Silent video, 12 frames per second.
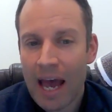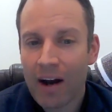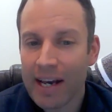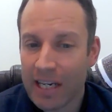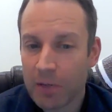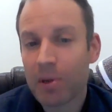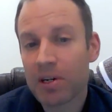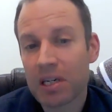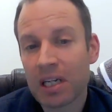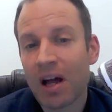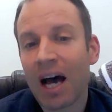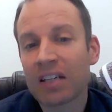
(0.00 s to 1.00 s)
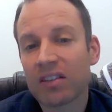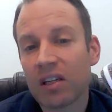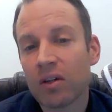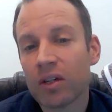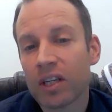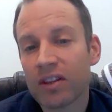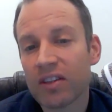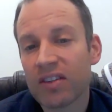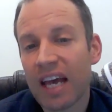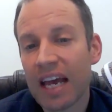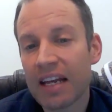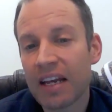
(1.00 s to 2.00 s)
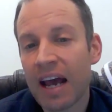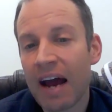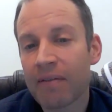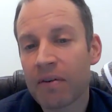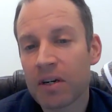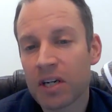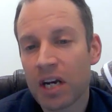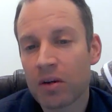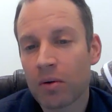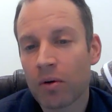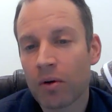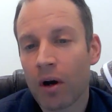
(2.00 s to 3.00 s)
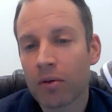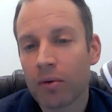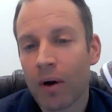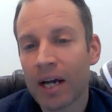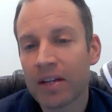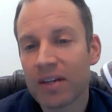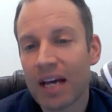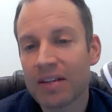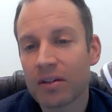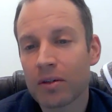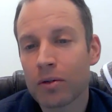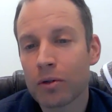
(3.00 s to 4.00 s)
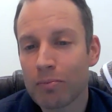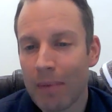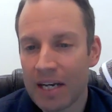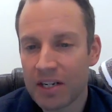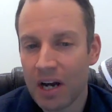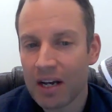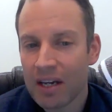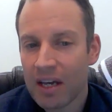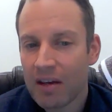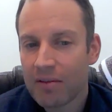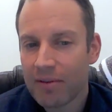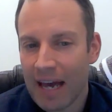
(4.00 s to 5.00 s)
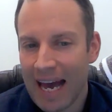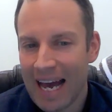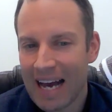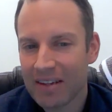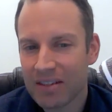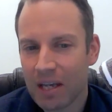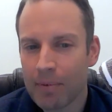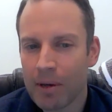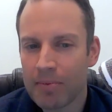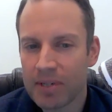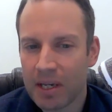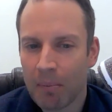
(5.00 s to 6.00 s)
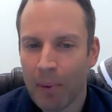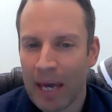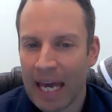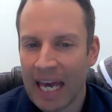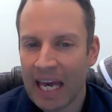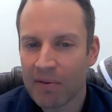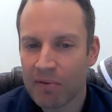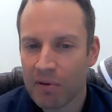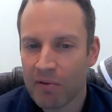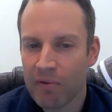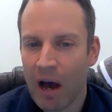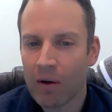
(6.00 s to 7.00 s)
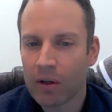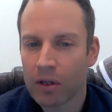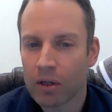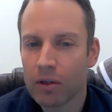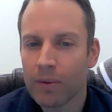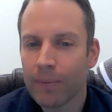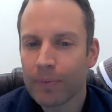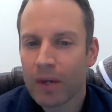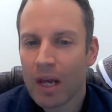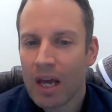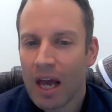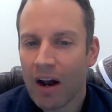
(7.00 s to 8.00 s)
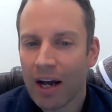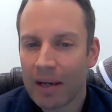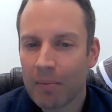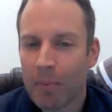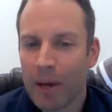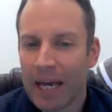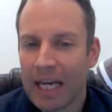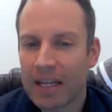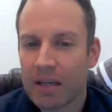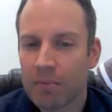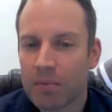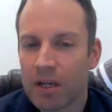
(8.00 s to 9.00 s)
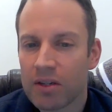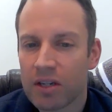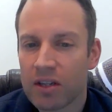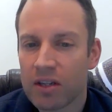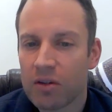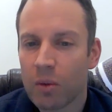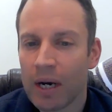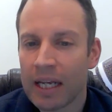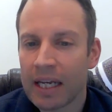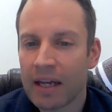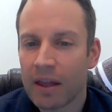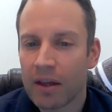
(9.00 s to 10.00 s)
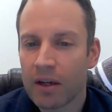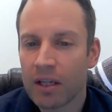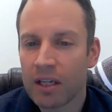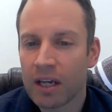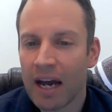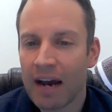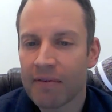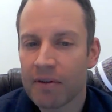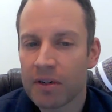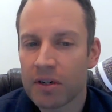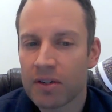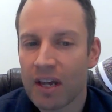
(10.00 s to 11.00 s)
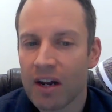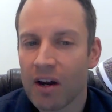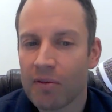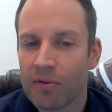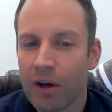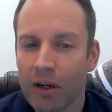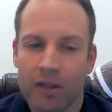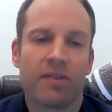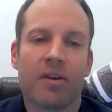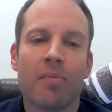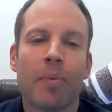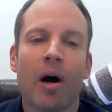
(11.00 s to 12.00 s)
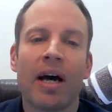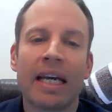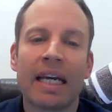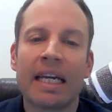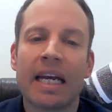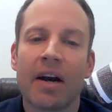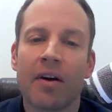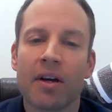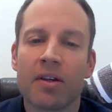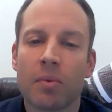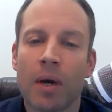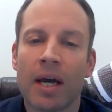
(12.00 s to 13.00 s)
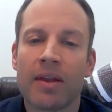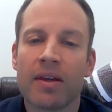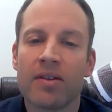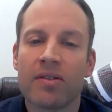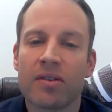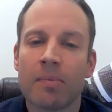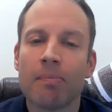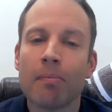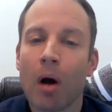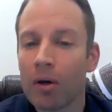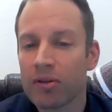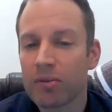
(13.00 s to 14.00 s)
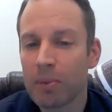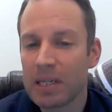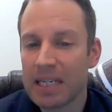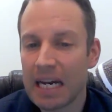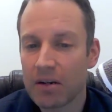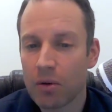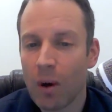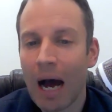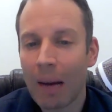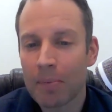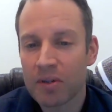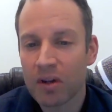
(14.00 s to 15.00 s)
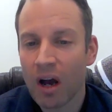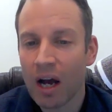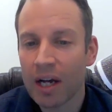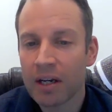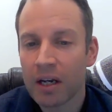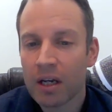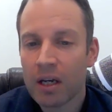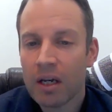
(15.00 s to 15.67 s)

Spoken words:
And I especially like to look at the 10-year average annual growth rates as a good measure for how suburbs compare for value. And I compare them to the 20 and 30-year averages, and I focus on buying in areas where there's the most potential upside.